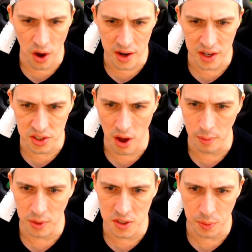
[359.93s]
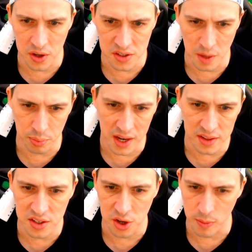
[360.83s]
of timeless because I played
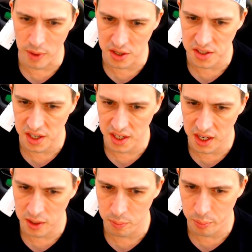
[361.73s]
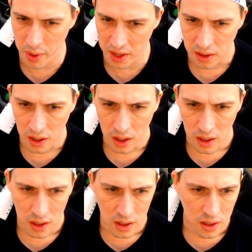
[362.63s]
this so much as a kid, but
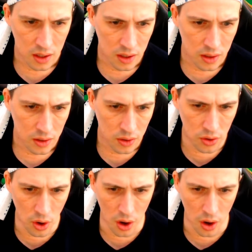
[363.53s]
not